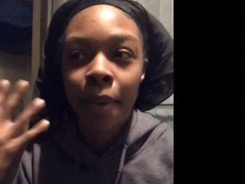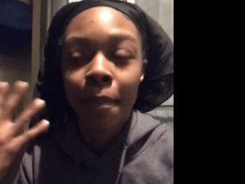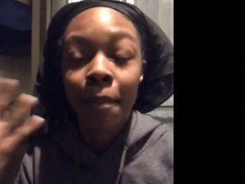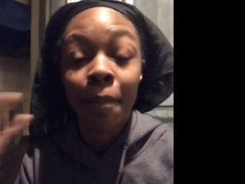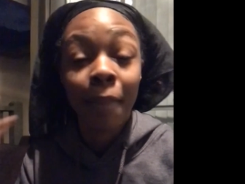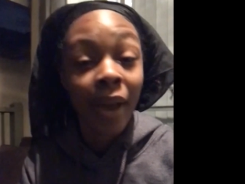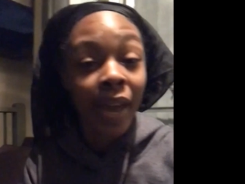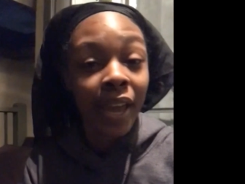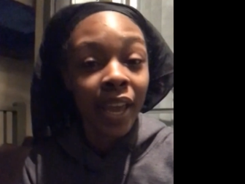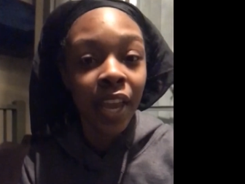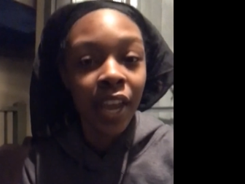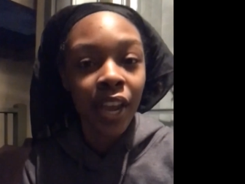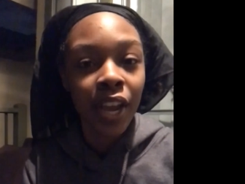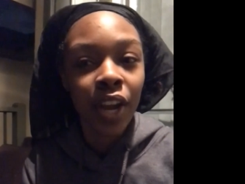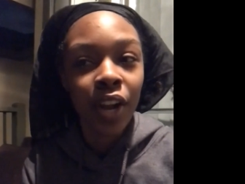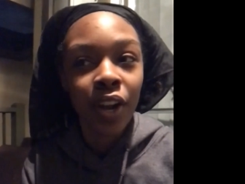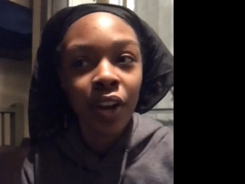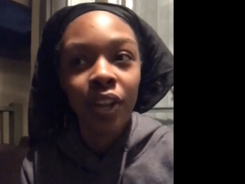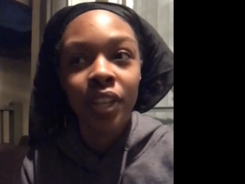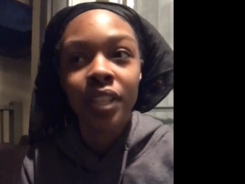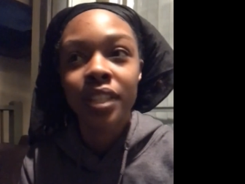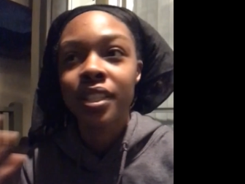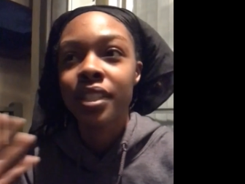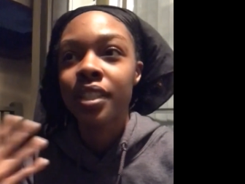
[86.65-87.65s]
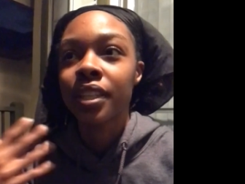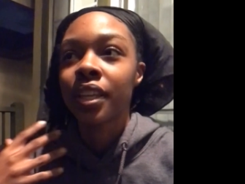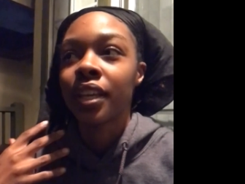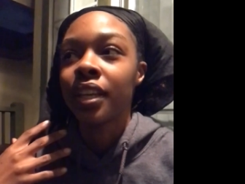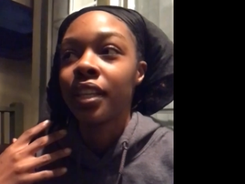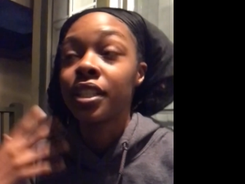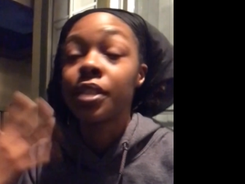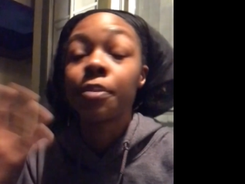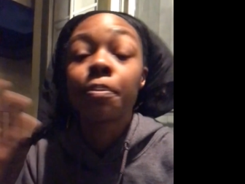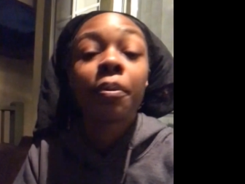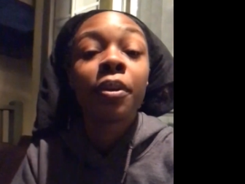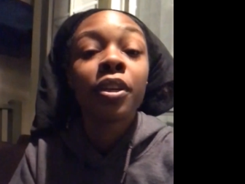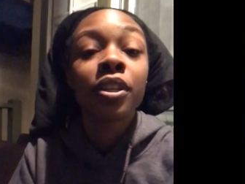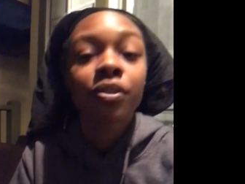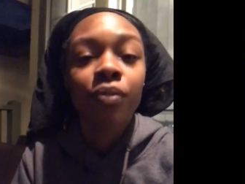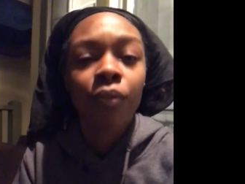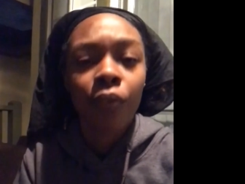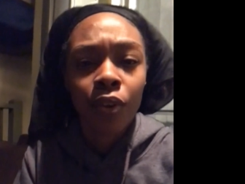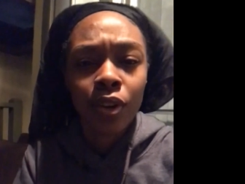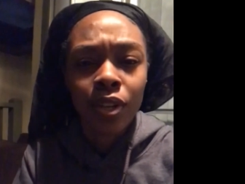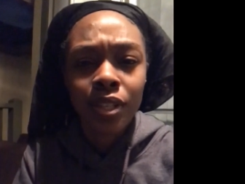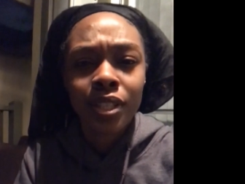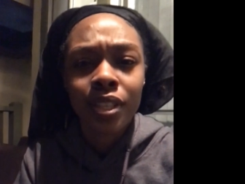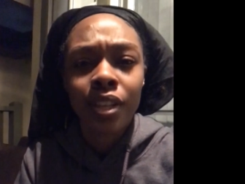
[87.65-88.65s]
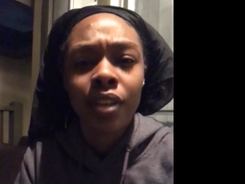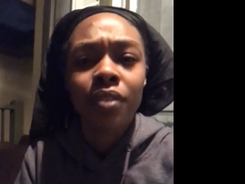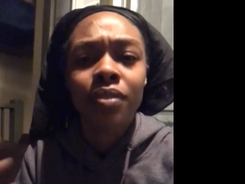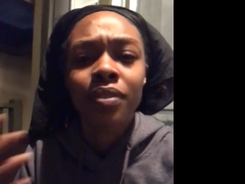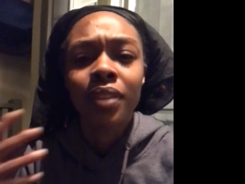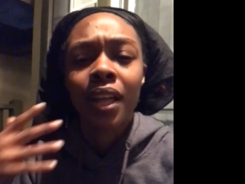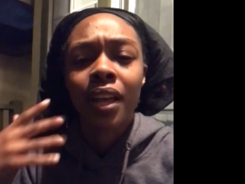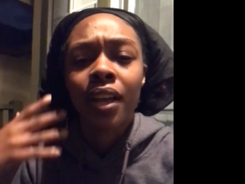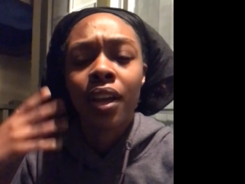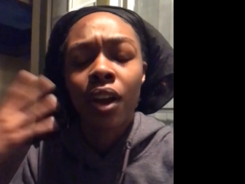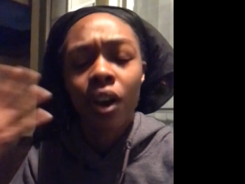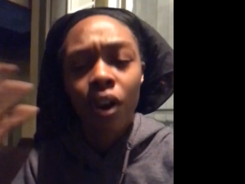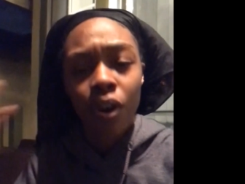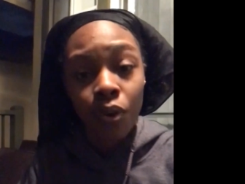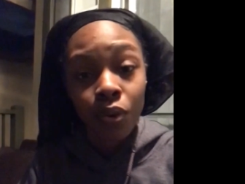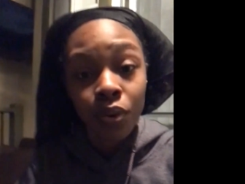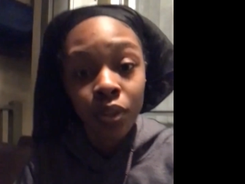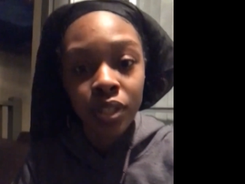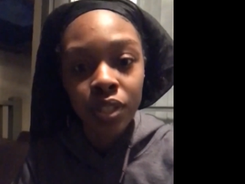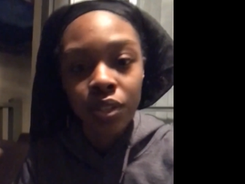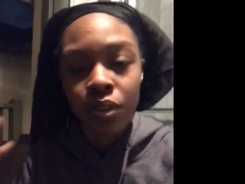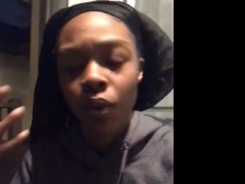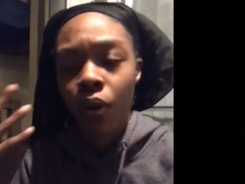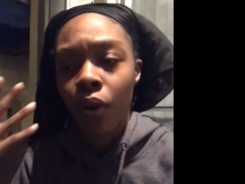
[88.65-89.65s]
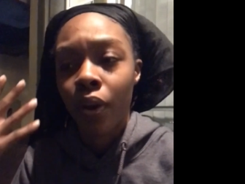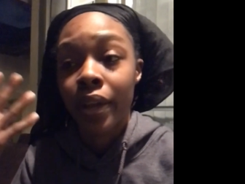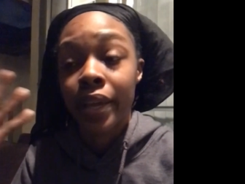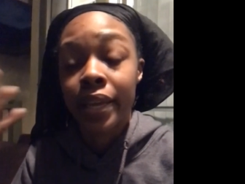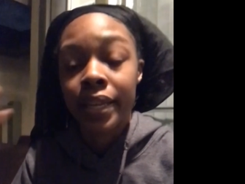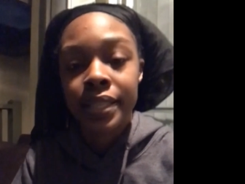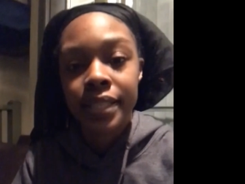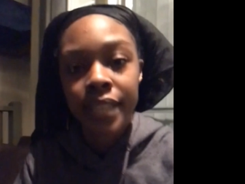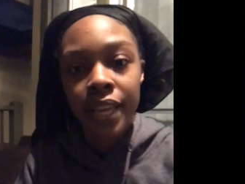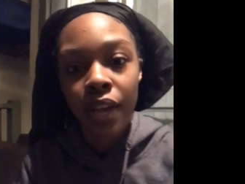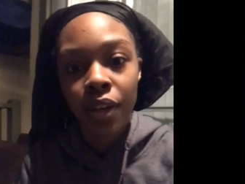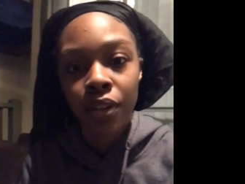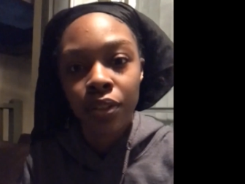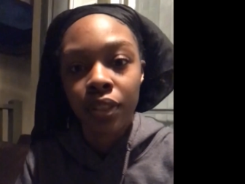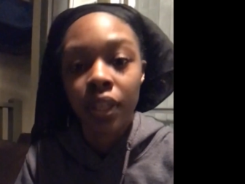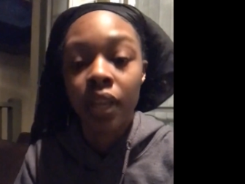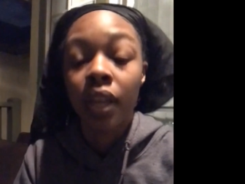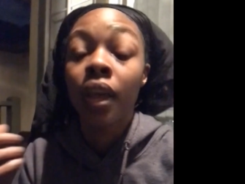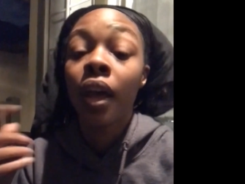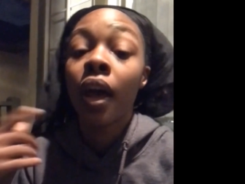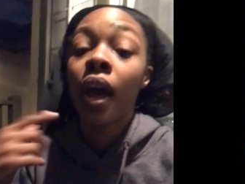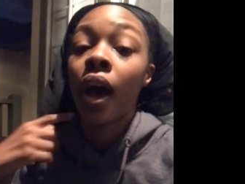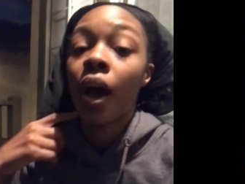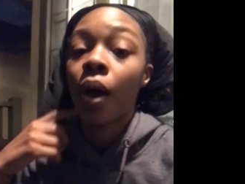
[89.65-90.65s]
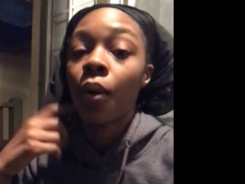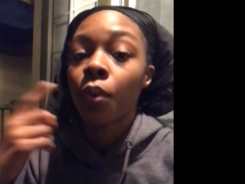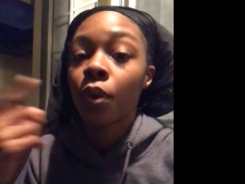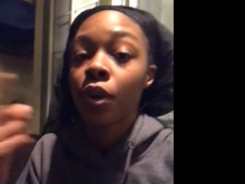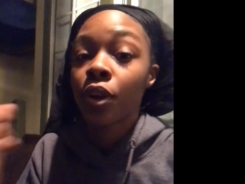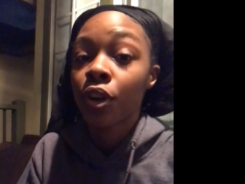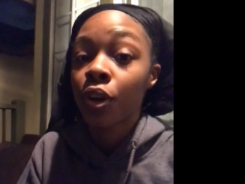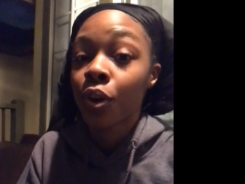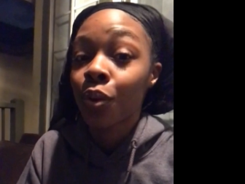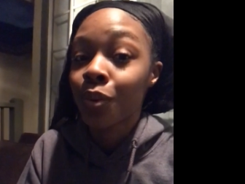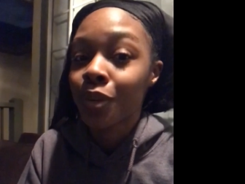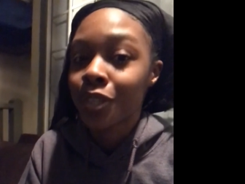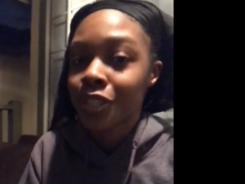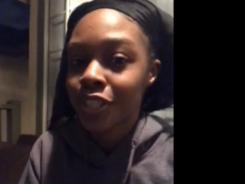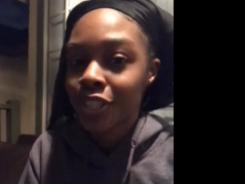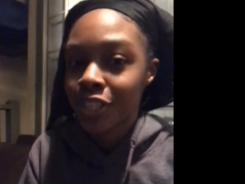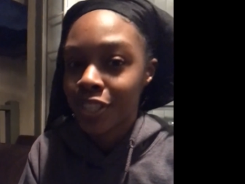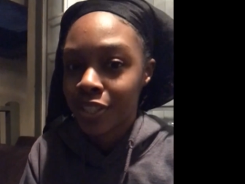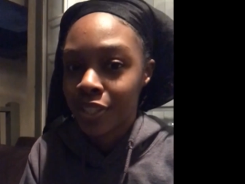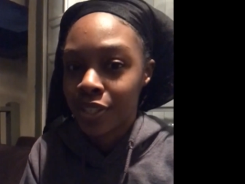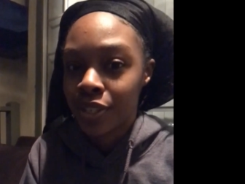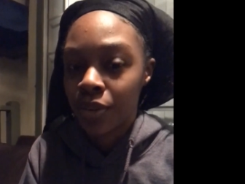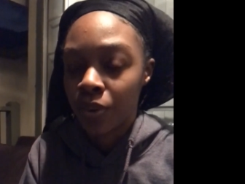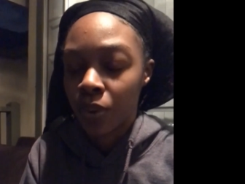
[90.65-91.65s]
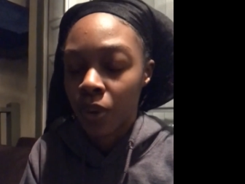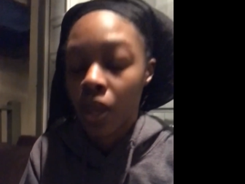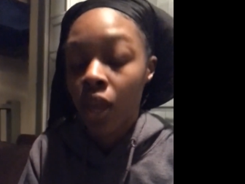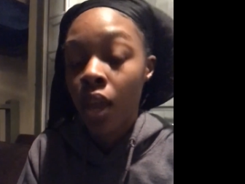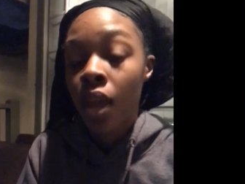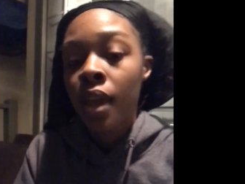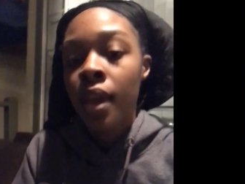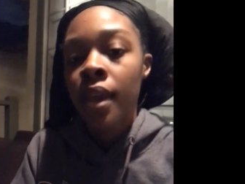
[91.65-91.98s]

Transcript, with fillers: my hair it's it speaks for itself like oh it's growing it's healthy i want to know what she's doing